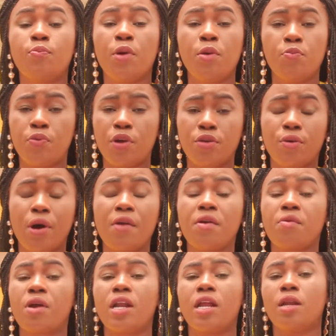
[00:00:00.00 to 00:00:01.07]
Pepino, I
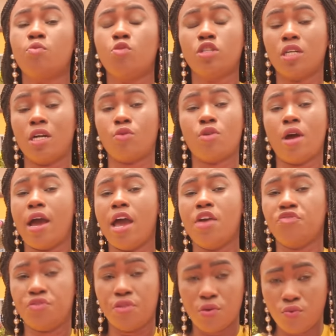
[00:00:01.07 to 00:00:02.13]
don't cry, and which I cry,
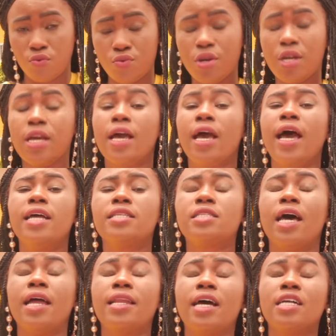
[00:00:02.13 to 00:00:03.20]
a shibu. And
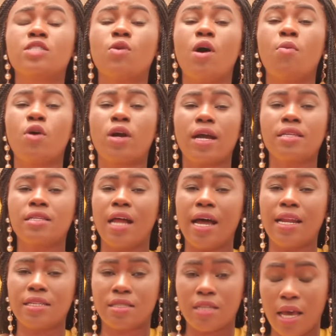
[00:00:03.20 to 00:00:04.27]
the next one walking in
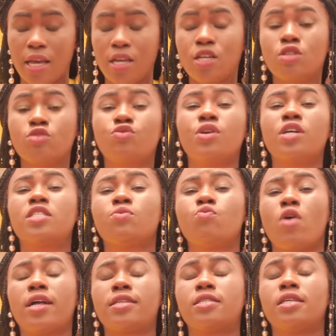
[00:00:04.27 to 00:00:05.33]
Alice, say, Tracy
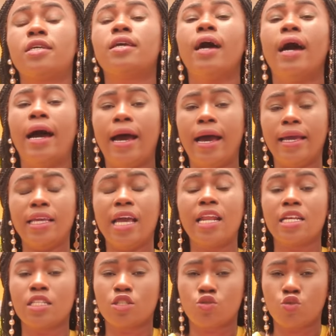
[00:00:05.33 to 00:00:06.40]
watch it, I,
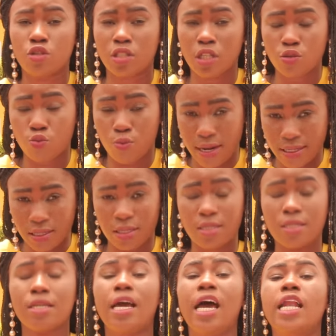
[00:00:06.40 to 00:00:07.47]
and as a source,
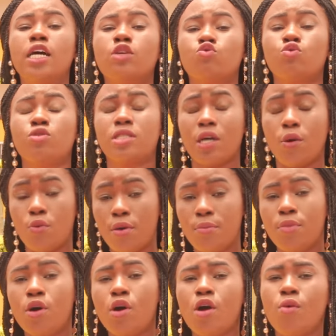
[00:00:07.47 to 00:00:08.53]
Massy. And as who's a
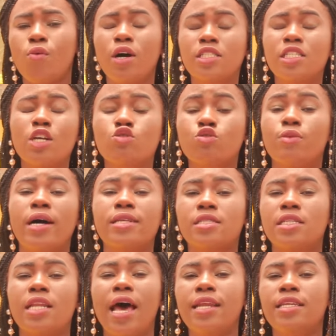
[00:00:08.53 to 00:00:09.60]
woman. Well, just
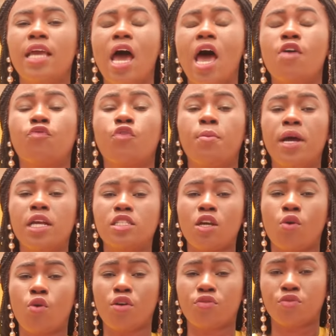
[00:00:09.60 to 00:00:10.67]
was in any
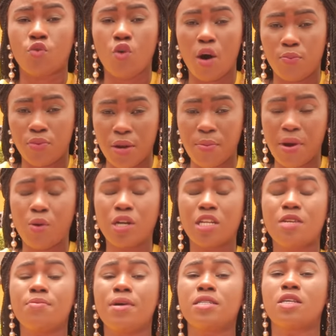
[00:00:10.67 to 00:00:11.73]
information for two problem, my
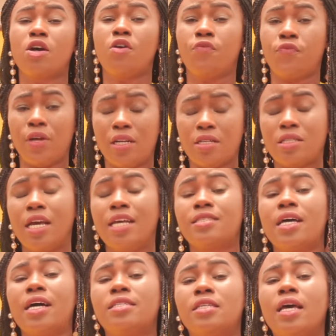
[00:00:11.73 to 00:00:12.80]
dear Zionflex.
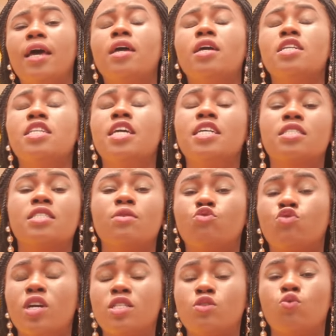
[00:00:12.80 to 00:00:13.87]
As I said, listen,
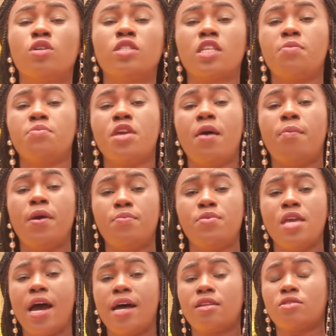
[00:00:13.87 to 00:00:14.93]
Tracy wasn't be a
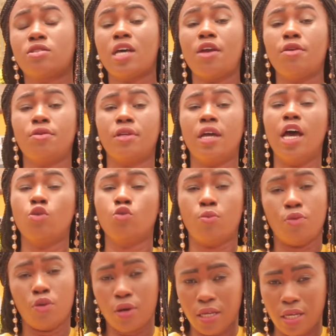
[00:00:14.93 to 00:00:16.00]
baby and Zion and
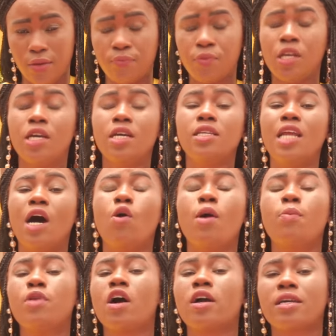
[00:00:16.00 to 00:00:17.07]
O'Blogging. Now,
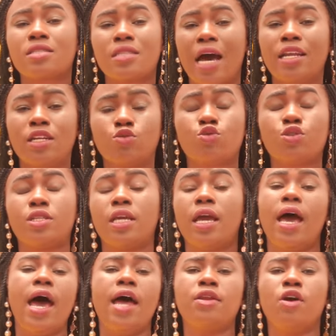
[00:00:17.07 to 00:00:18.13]
O'Blogging is an
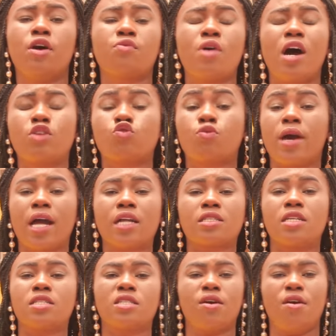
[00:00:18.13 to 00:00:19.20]
insidia, and your noir super
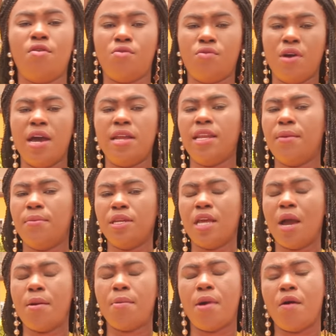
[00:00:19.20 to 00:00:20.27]
cat and say, oh, and then many
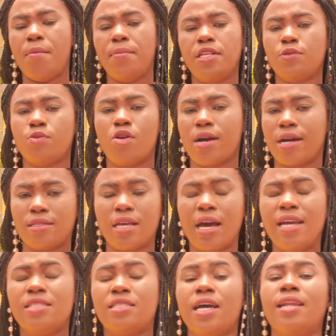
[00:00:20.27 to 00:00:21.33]
about our Miss
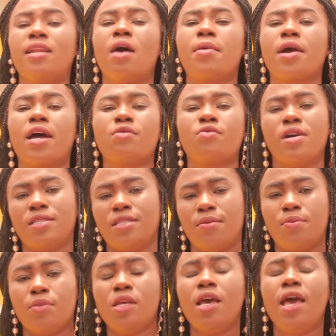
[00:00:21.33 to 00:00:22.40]
Boncassa, it's the other can was
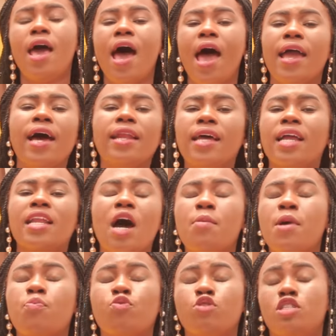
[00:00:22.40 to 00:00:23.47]
him. I had
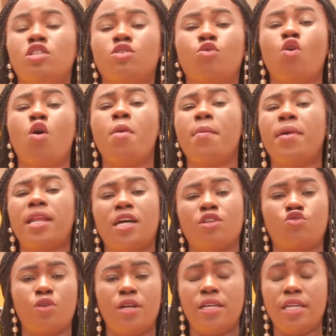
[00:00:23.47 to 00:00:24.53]
another pushing Obermana
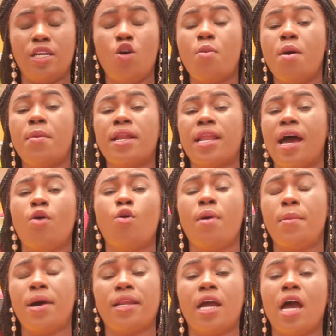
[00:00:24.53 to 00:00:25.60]
trendy, Obermana,
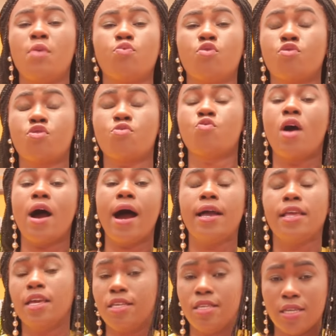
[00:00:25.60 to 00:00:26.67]
Oberman hypo, Promoa,
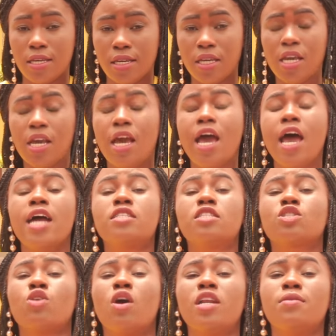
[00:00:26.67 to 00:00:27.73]
I hear ye. It
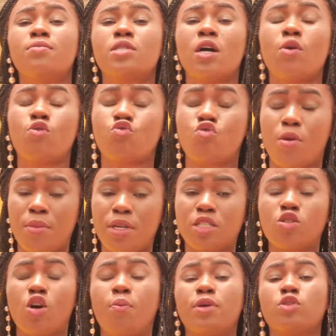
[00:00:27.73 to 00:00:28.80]
is only himself who drummy,
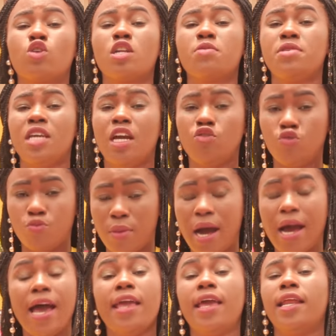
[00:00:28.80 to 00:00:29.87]
so as only me,
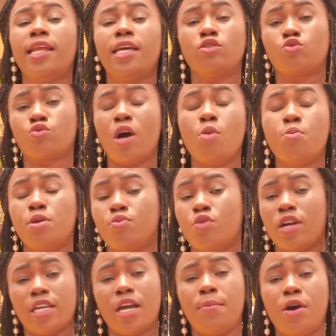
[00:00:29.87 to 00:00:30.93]
Juma. I had then so I'll be
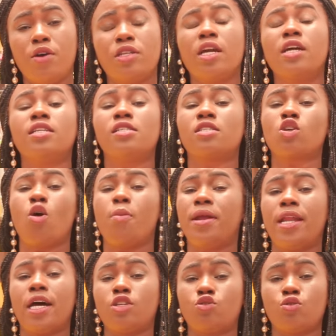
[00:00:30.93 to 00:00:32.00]
blogging my dear Miss
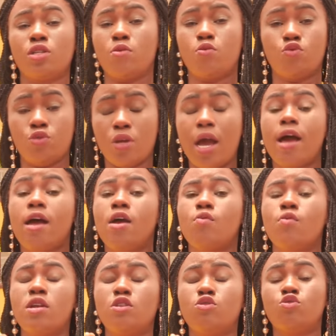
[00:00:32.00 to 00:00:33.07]
Cobbett that showed the Bushia.
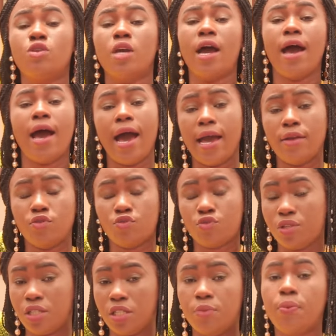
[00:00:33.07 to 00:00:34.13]
When it's here, are you
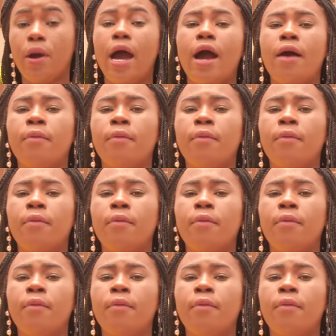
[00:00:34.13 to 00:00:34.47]
three deep?